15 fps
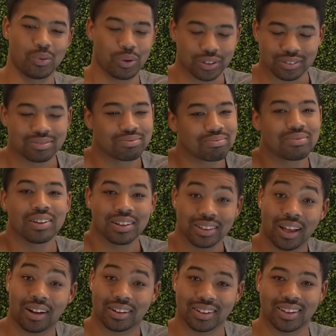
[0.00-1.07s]
Well,
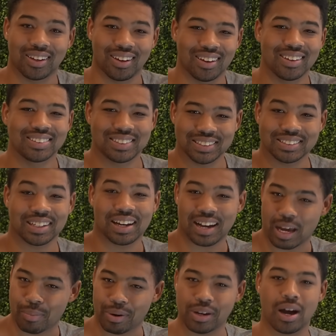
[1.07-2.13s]
luckily, since
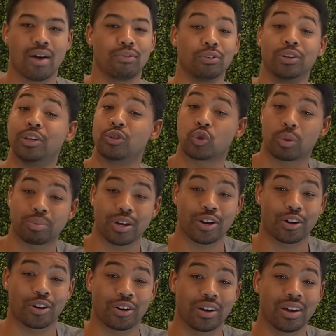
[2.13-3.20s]
I'm a novel and script
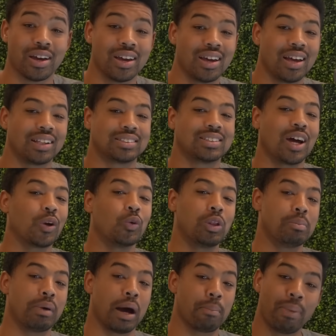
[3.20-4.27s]
editor, it's not only
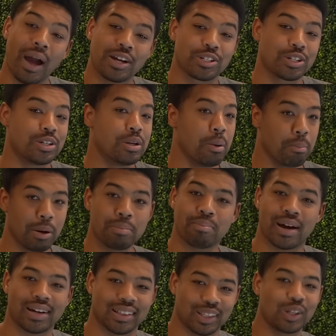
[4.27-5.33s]
my passion, but
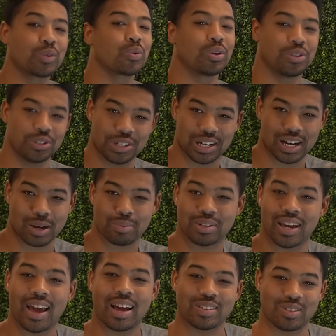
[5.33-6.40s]
my literal job
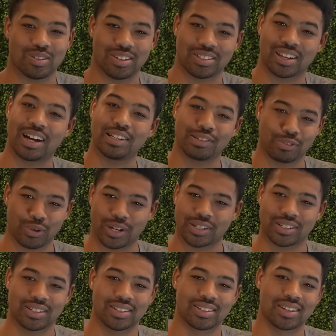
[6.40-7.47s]
to answer these kinds of
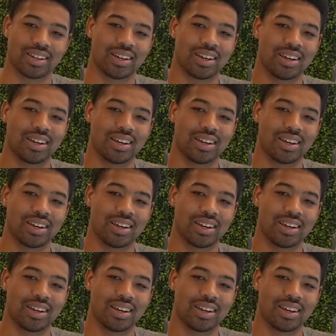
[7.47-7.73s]
questions.